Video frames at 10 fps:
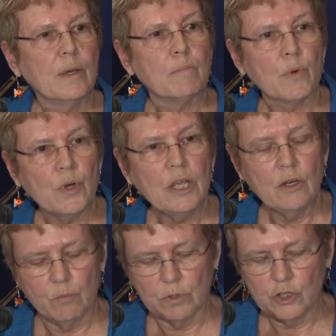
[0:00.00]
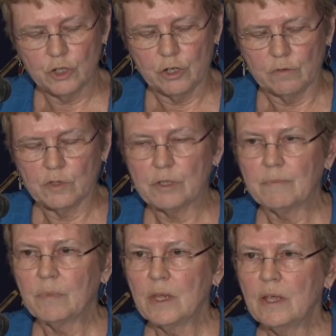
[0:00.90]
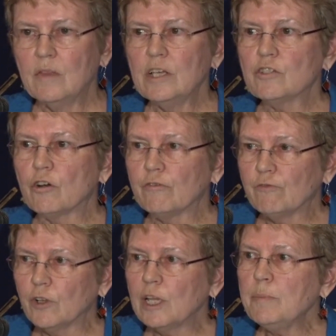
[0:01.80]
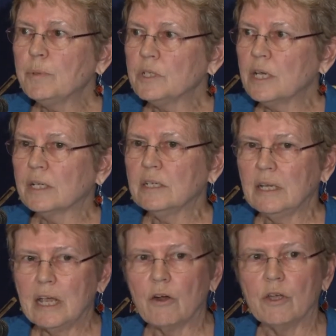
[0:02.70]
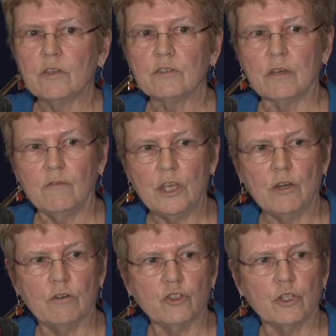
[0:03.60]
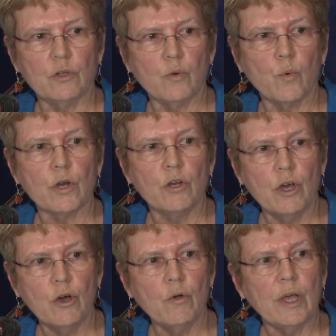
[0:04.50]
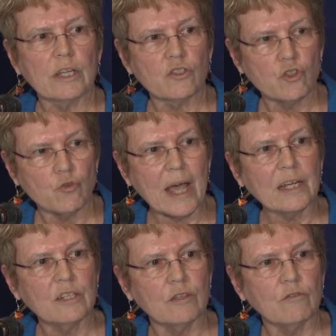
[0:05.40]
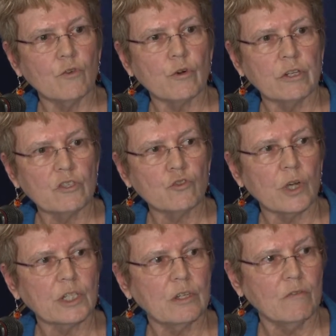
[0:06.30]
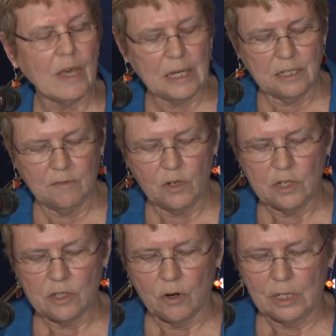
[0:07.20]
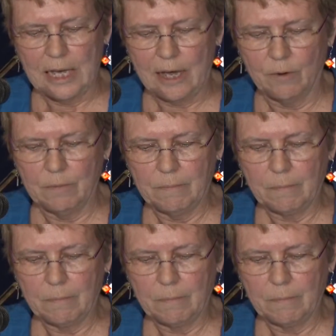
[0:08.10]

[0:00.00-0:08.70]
marine reserves. These are fully protected areas of the ocean where no extractive or destructive activities are allowed.